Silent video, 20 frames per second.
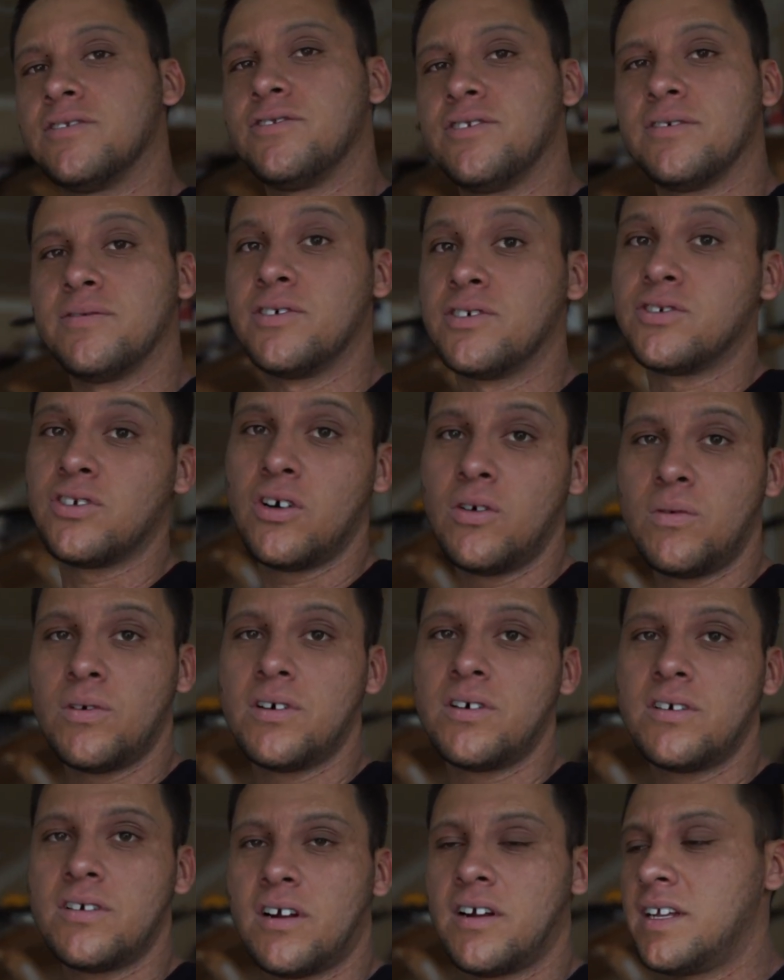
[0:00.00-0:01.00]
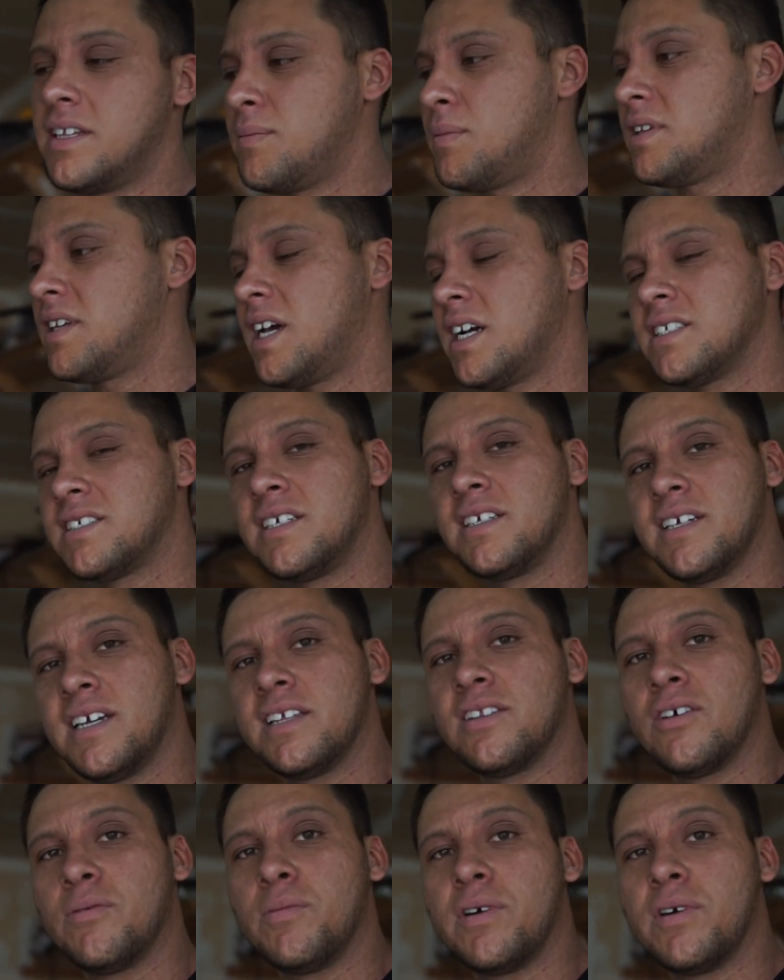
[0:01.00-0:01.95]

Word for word: So there's no word on anything about the accident yet, though.